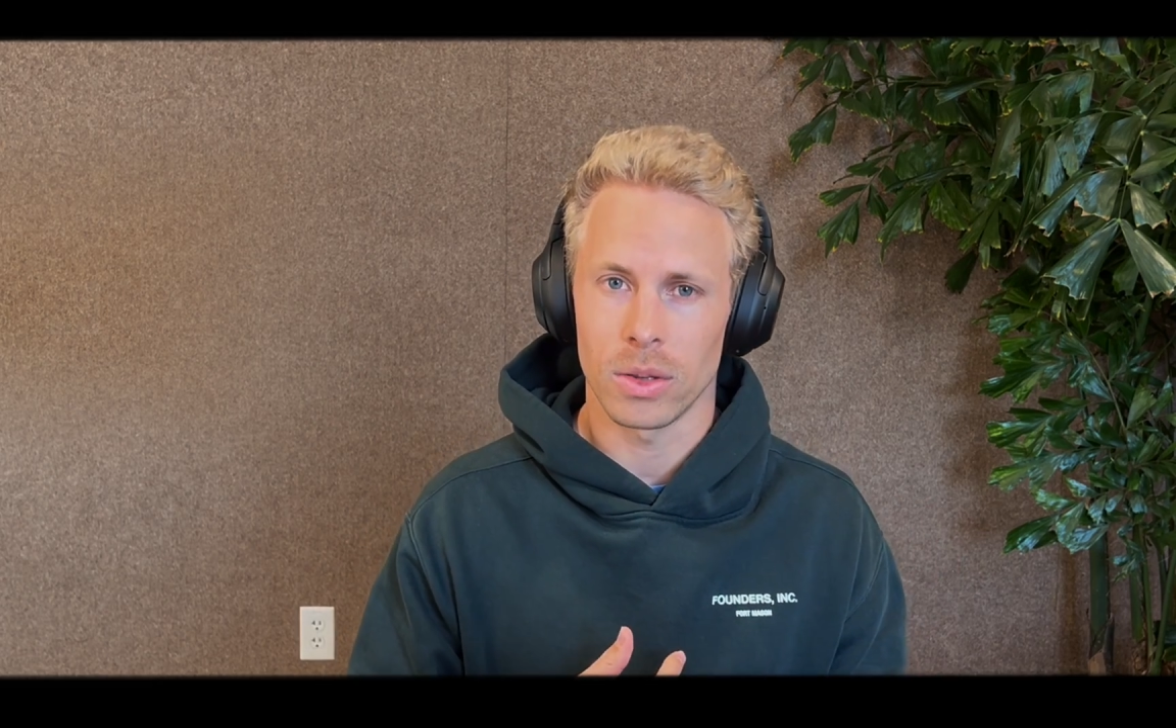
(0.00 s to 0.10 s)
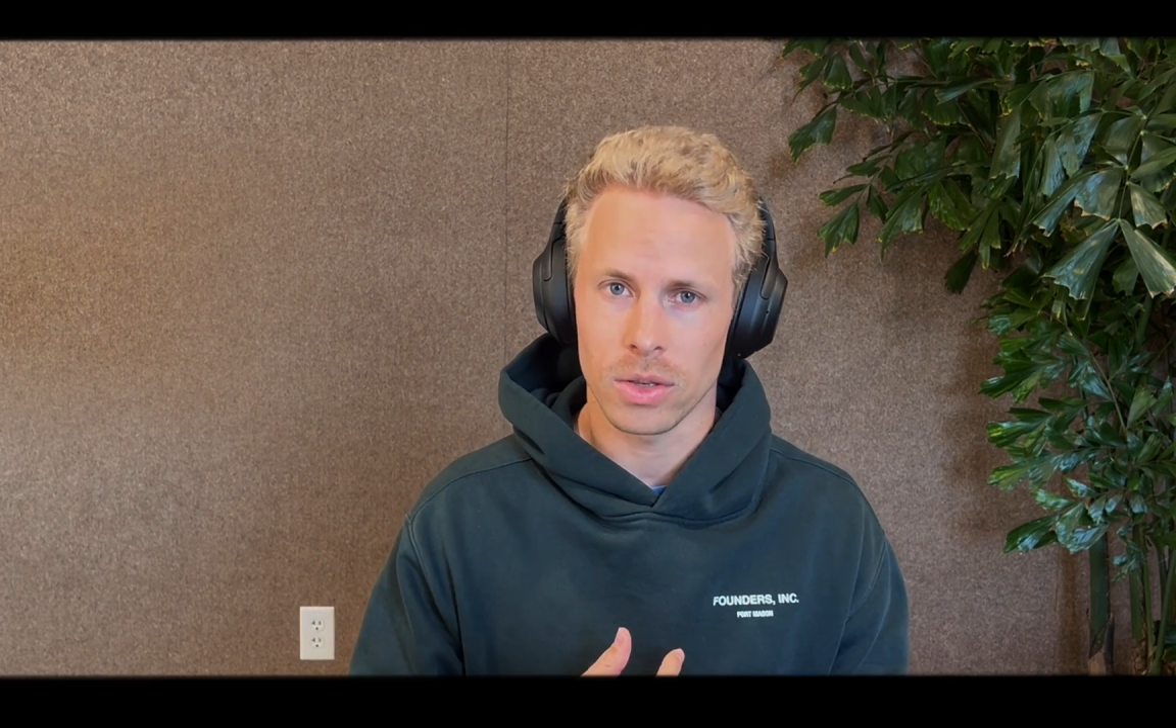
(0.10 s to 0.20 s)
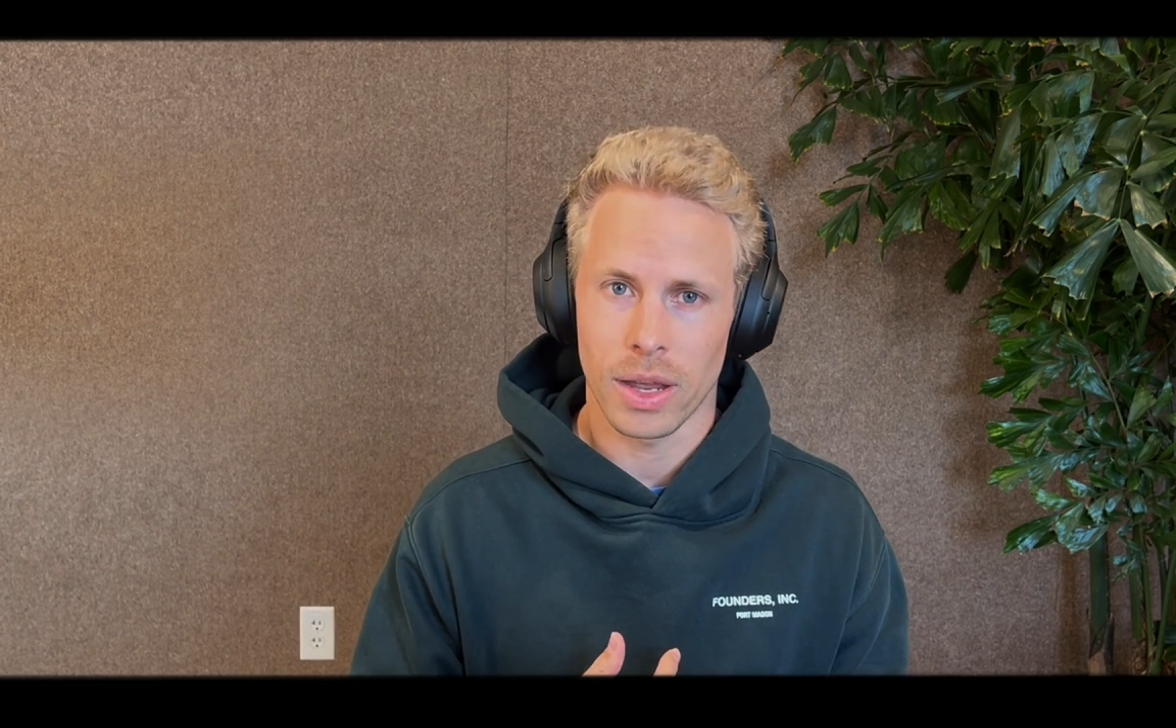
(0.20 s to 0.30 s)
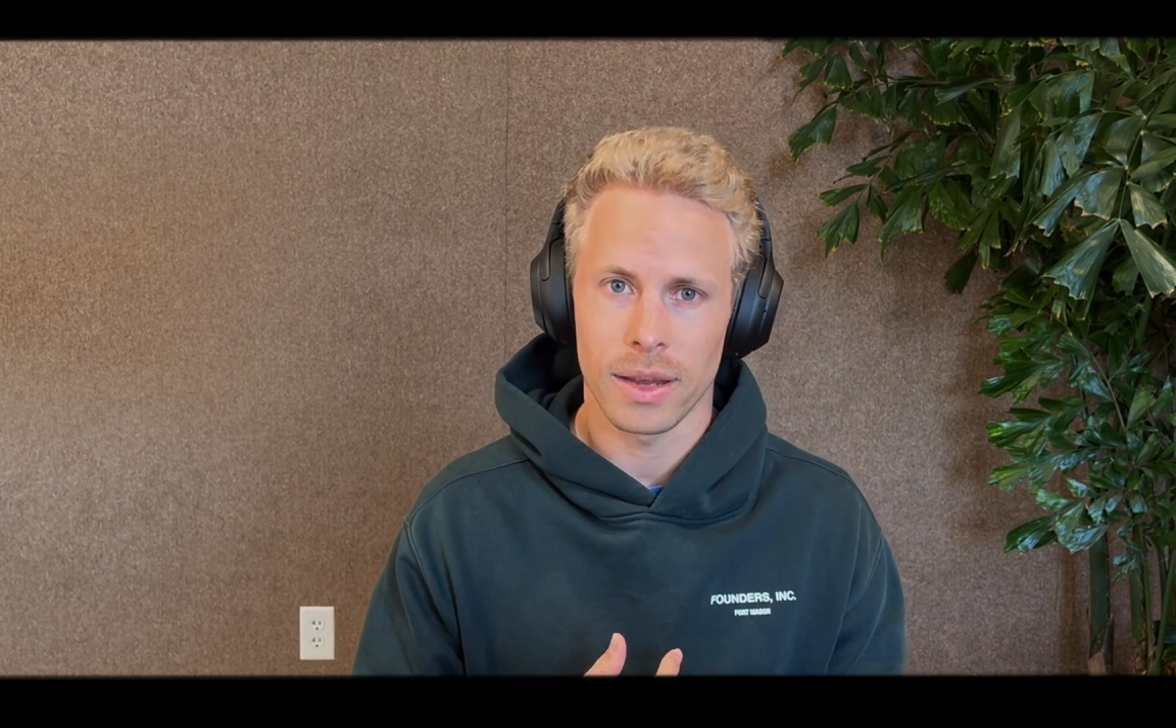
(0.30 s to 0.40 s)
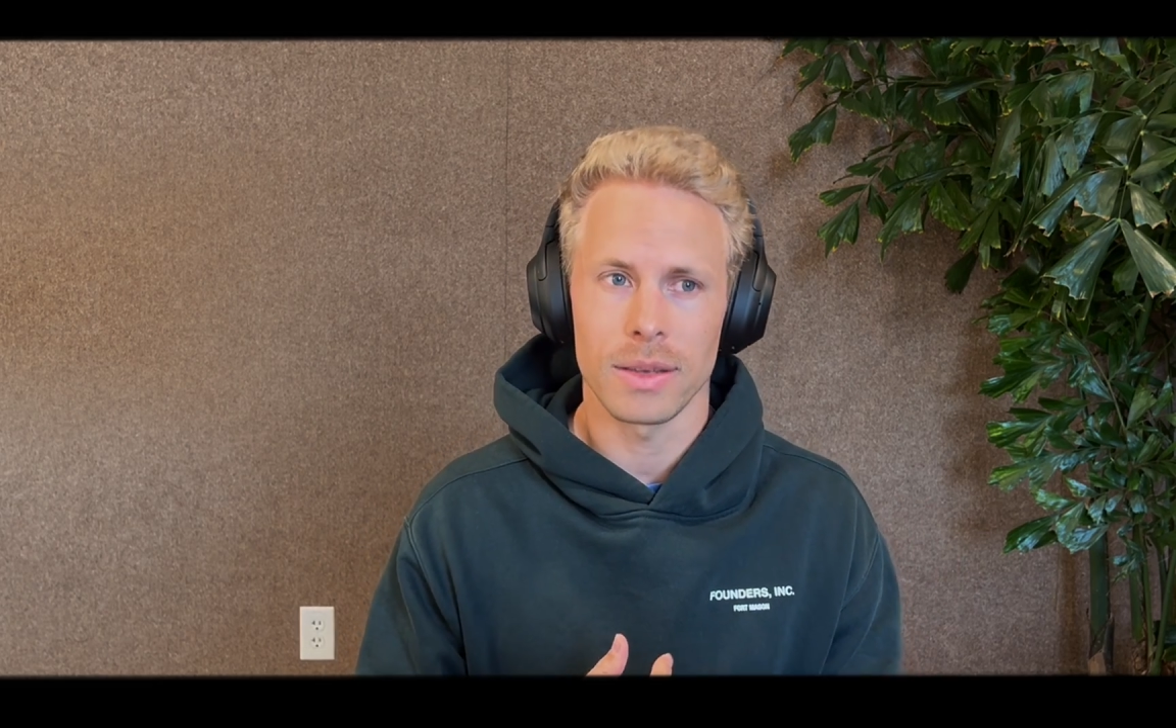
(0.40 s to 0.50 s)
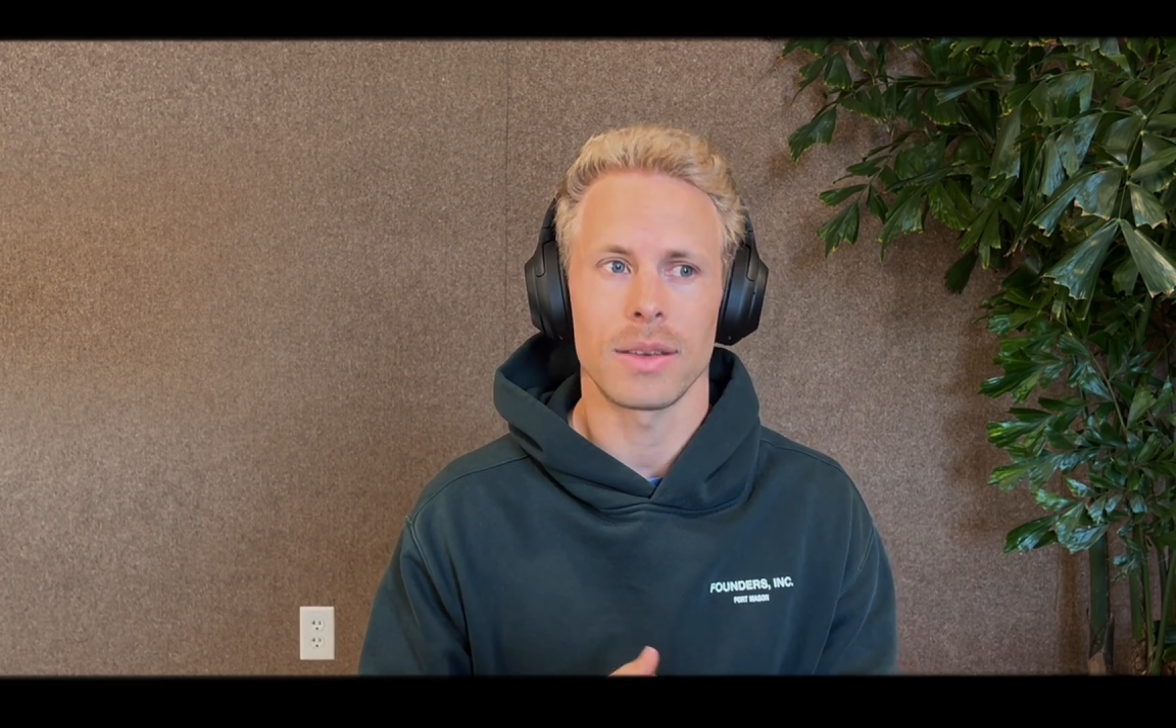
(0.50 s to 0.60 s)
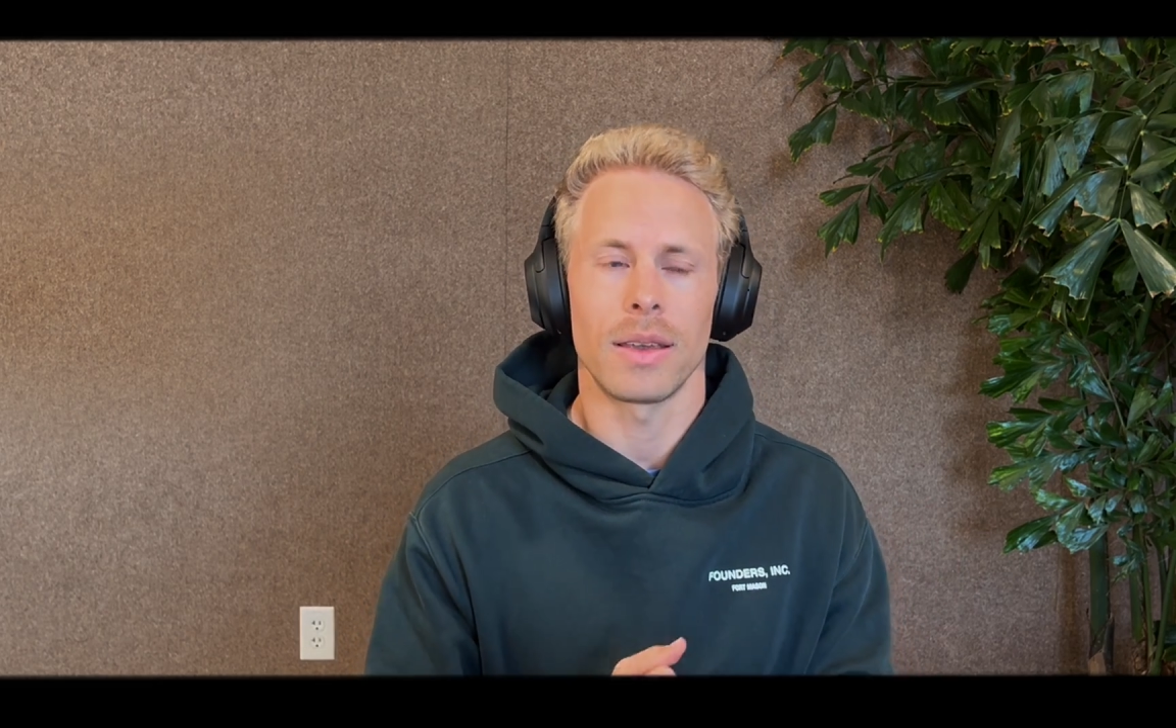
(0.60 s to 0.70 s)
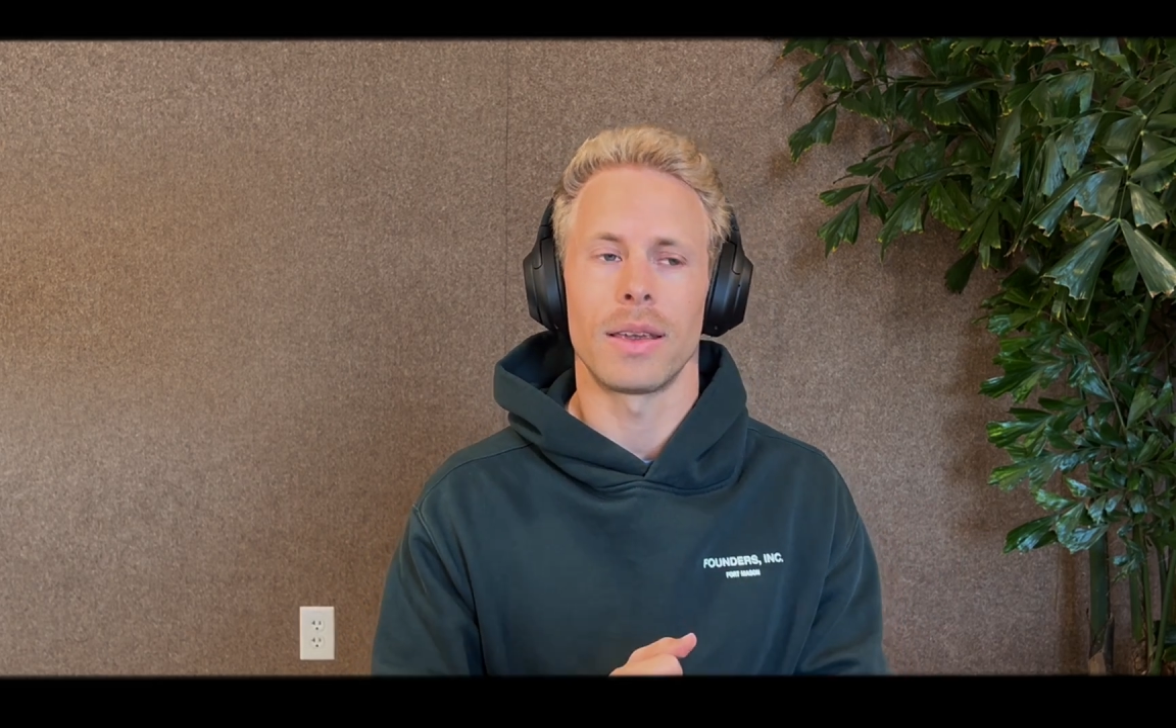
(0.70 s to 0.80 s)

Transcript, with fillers: also has